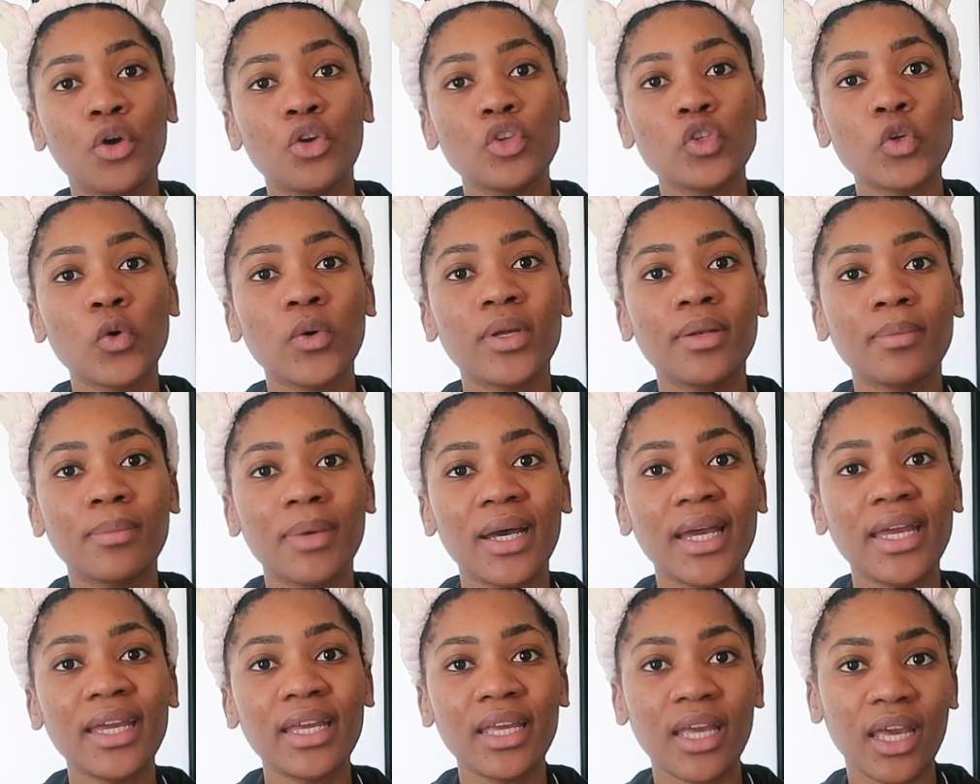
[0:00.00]
So in
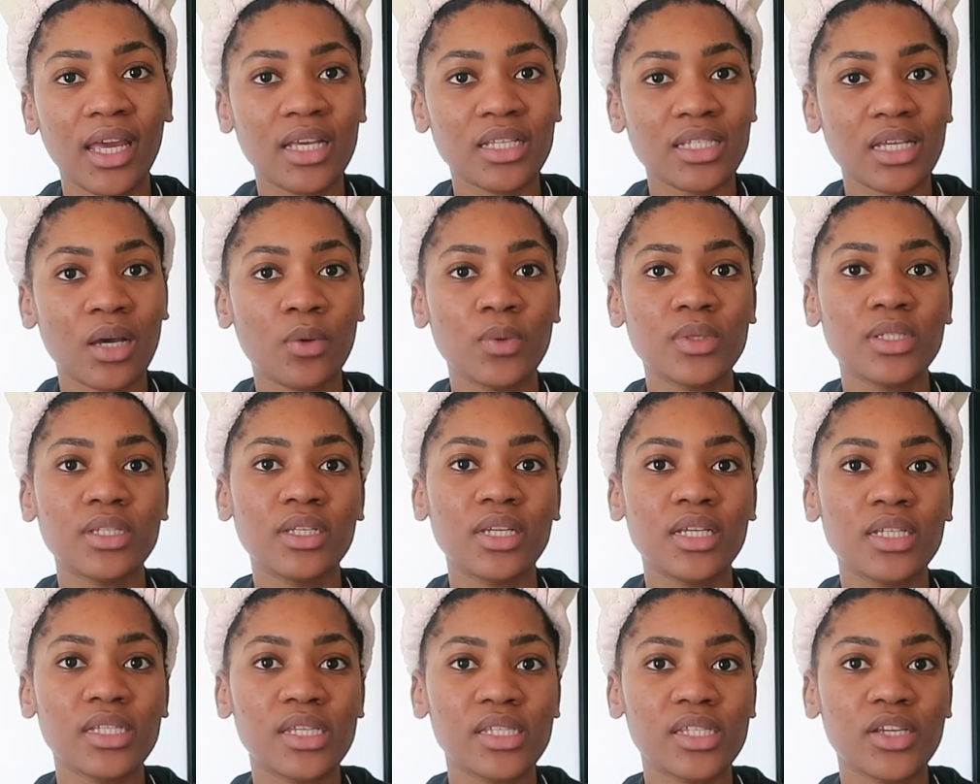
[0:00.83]
my case, I wasn't
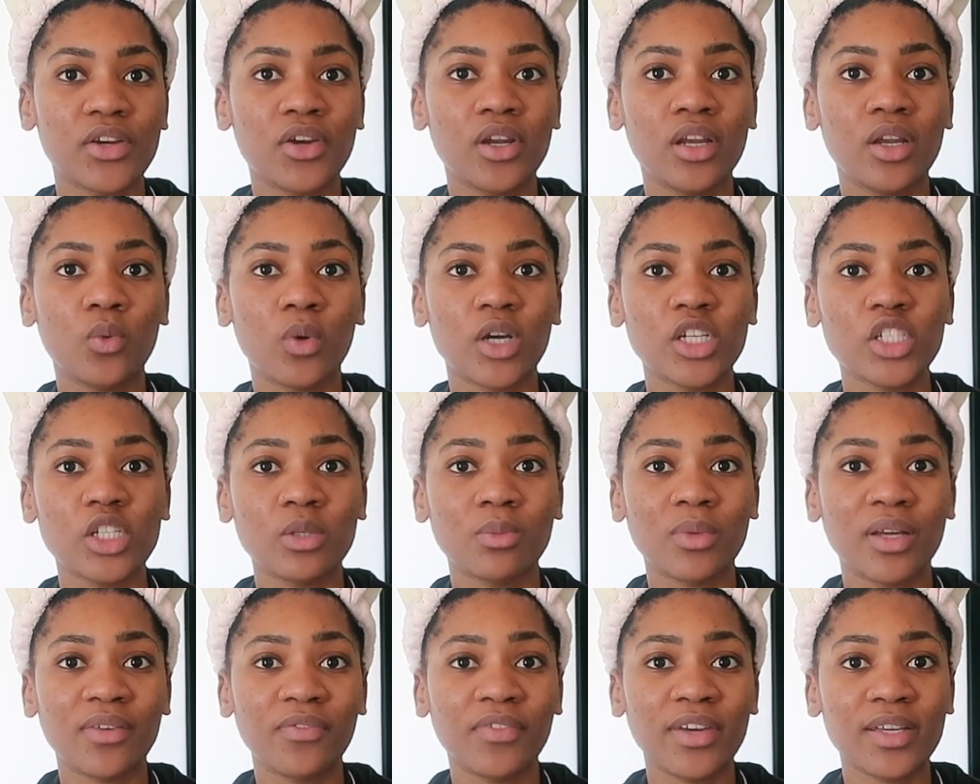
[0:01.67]
necessarily
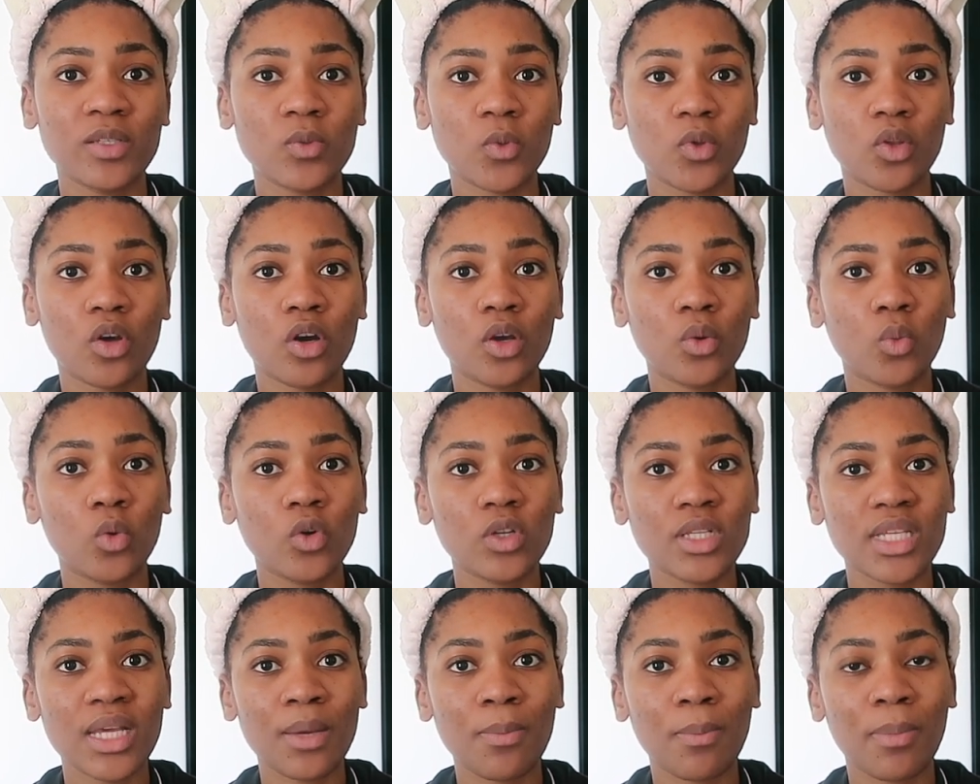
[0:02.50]
washing my face with hot
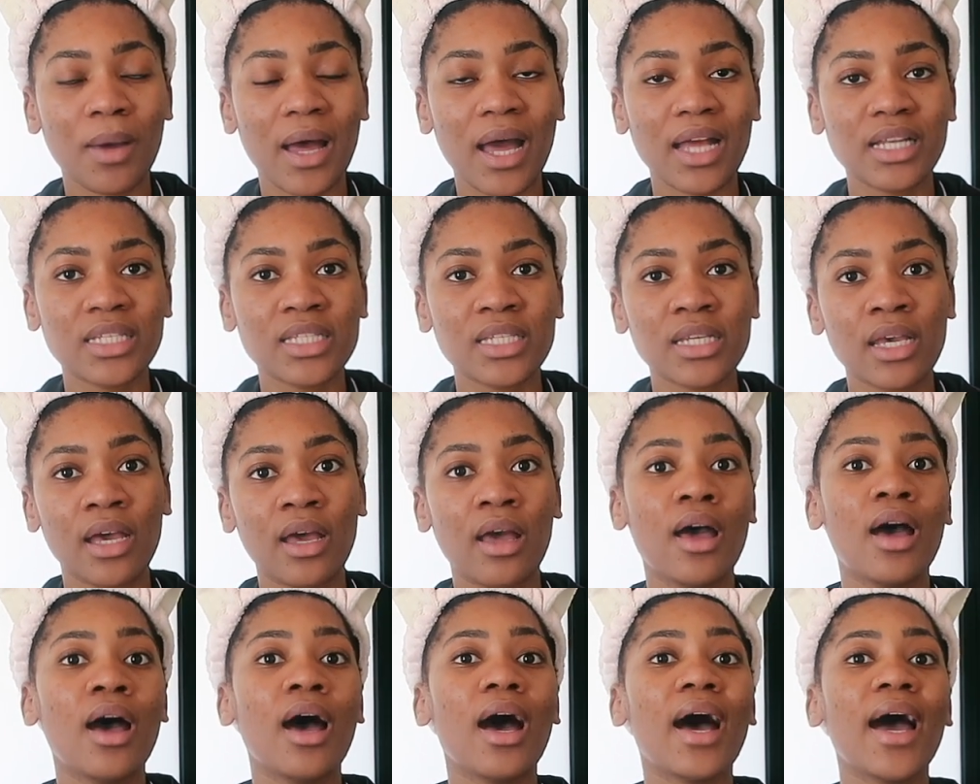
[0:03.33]
water, but
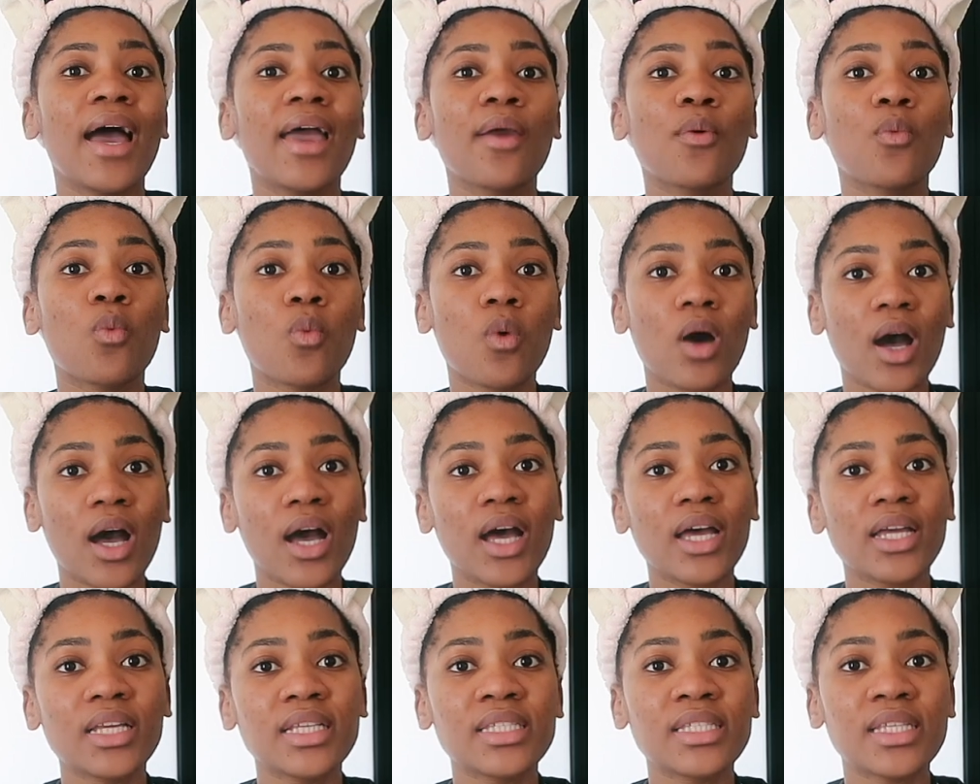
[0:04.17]
I
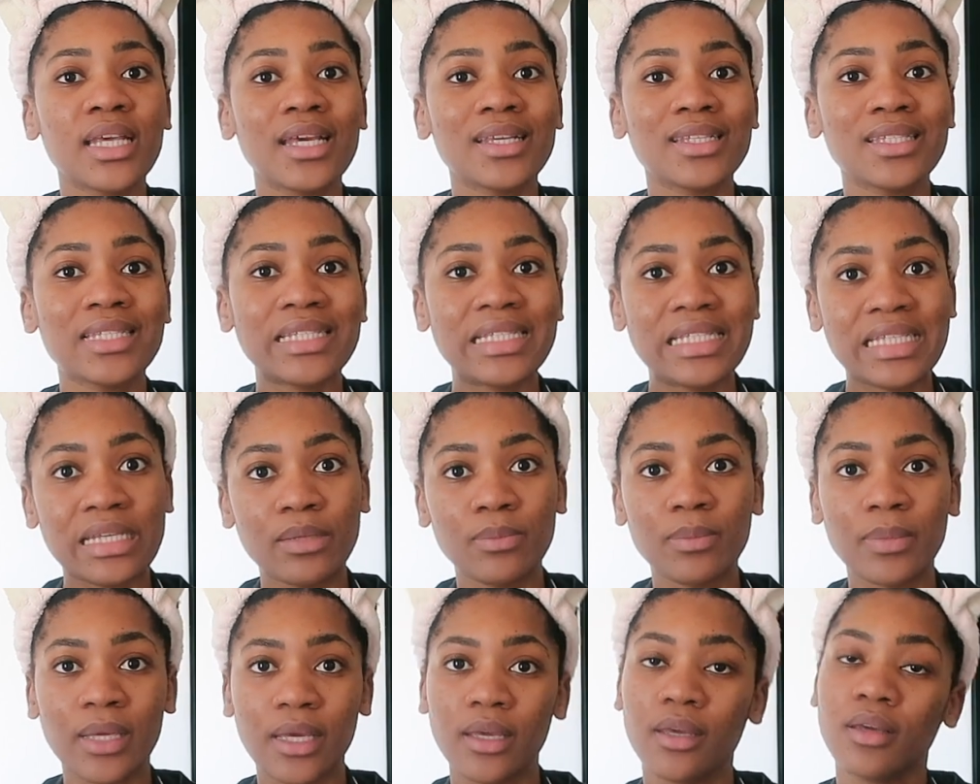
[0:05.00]
was
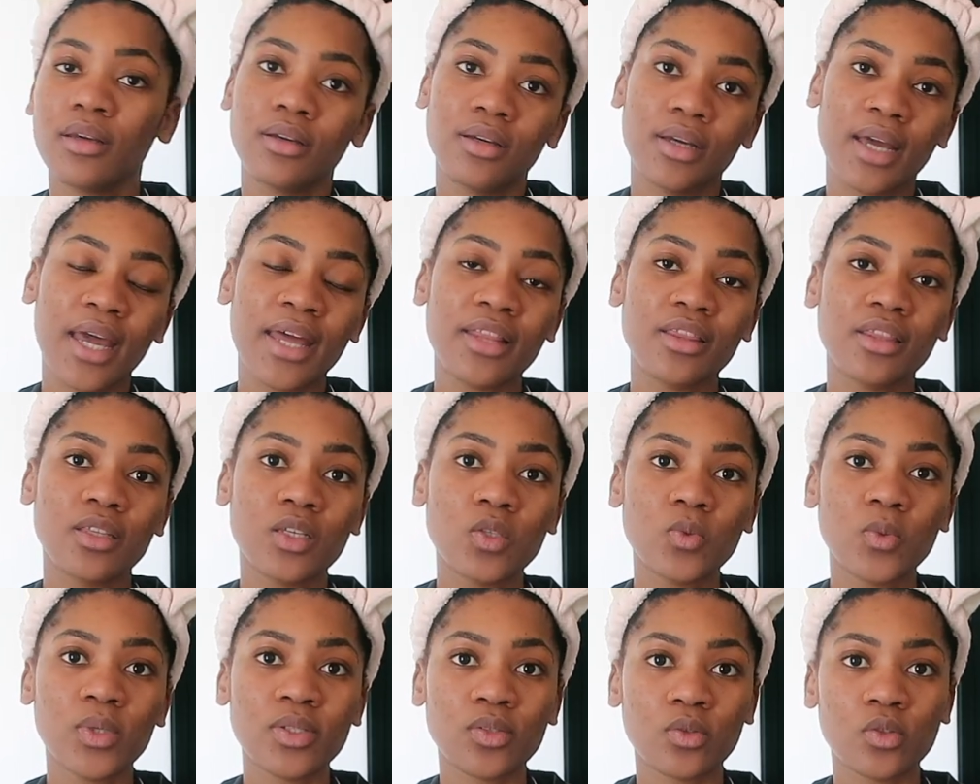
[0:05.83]
steaming, and
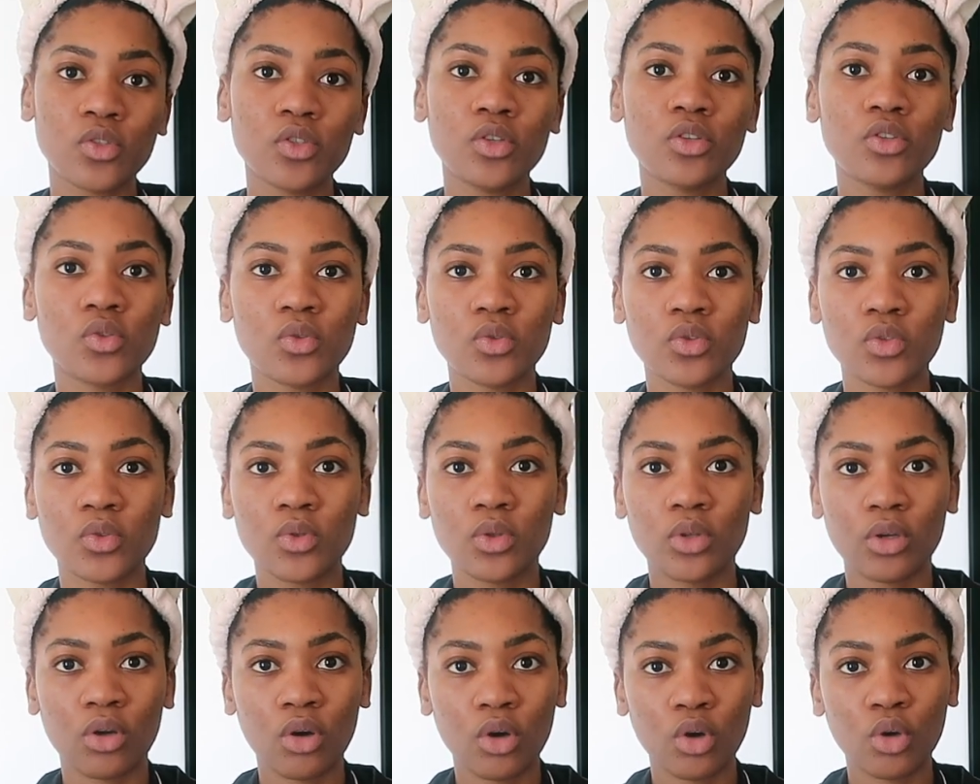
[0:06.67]
this was also due
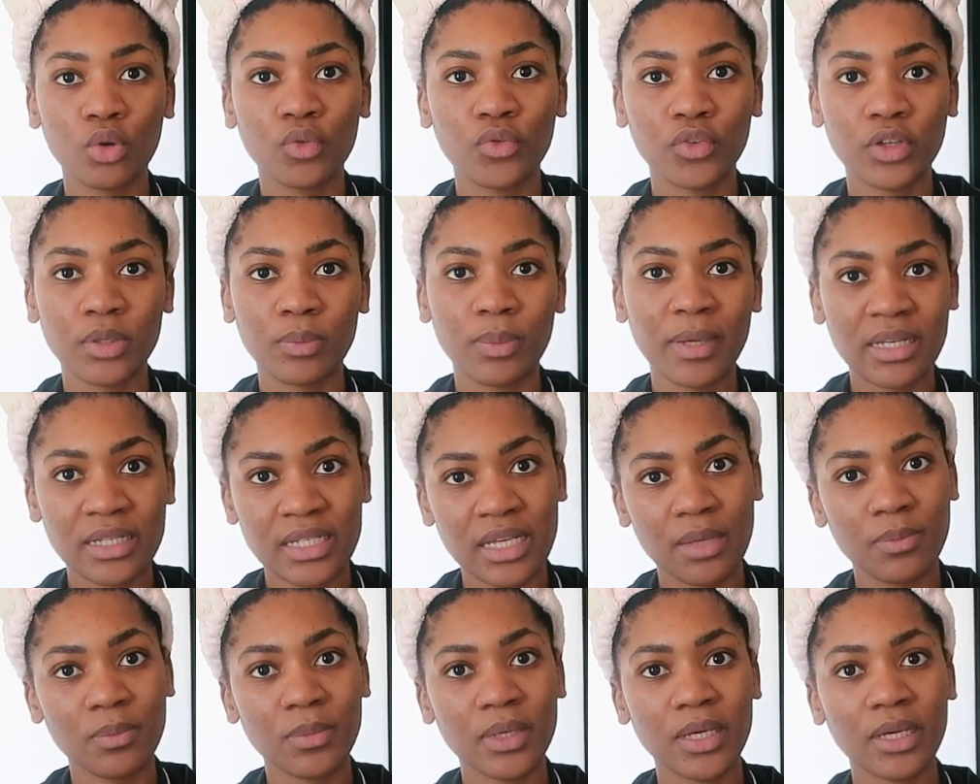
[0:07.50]
to the COVID
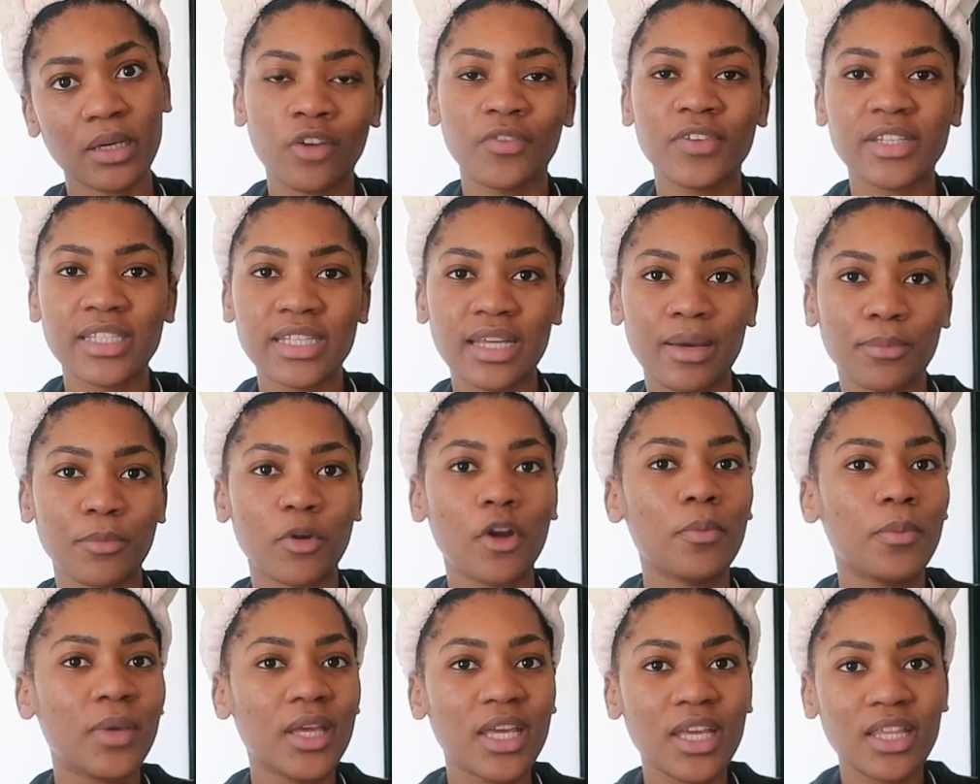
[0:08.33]
pandemic. Obviously, I'm
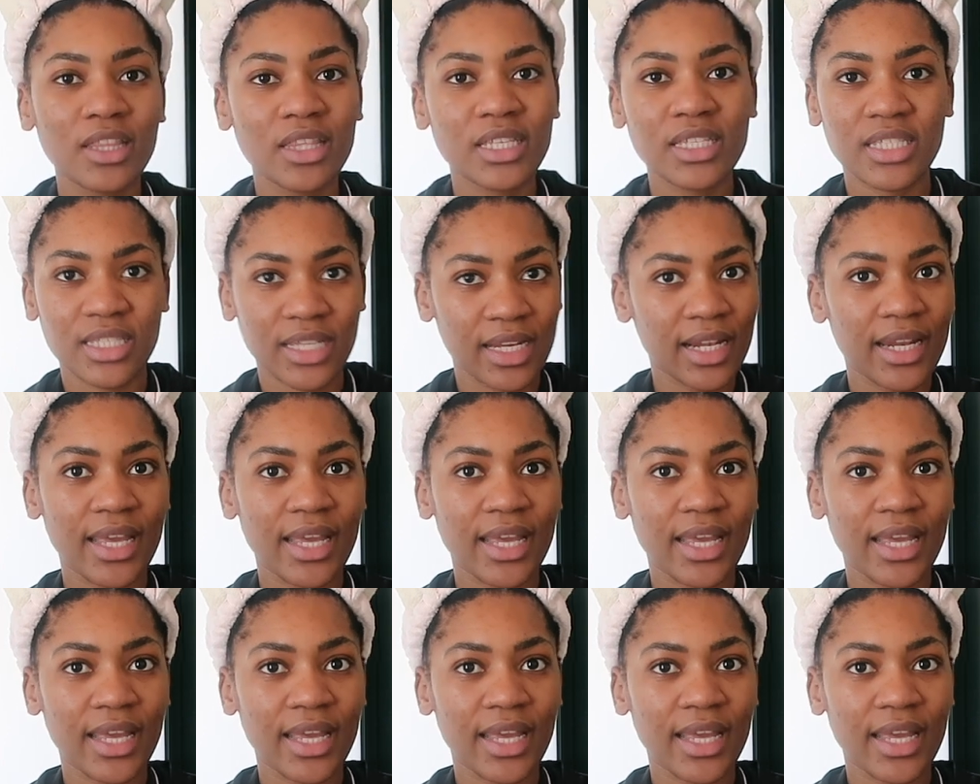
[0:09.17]
not making these